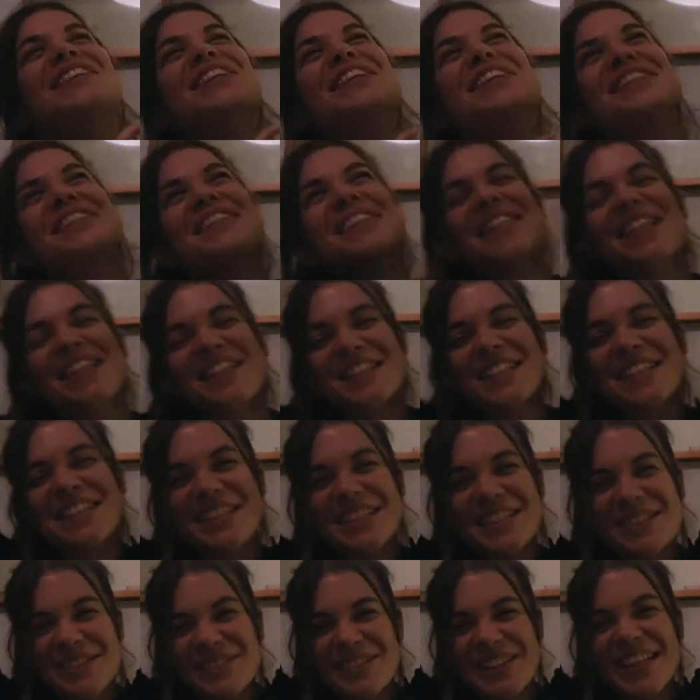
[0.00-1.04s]
a Celtic
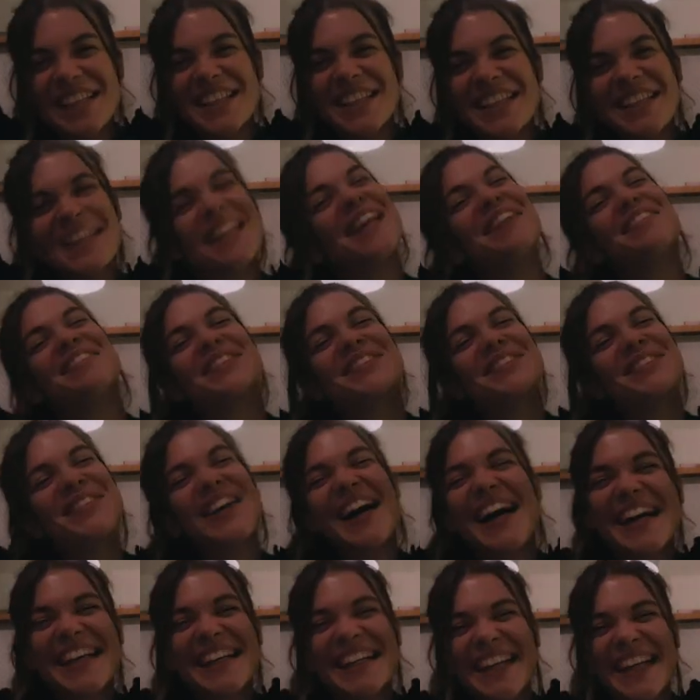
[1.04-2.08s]
Reiki level
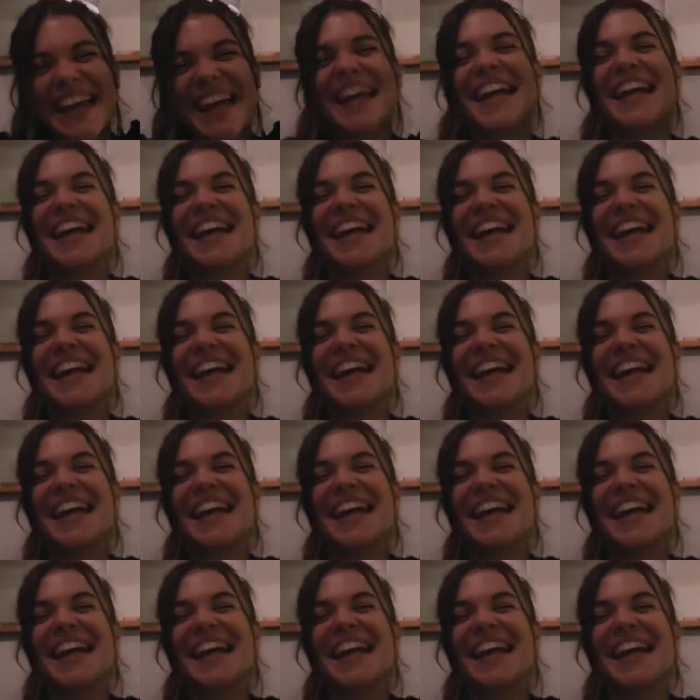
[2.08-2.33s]
1.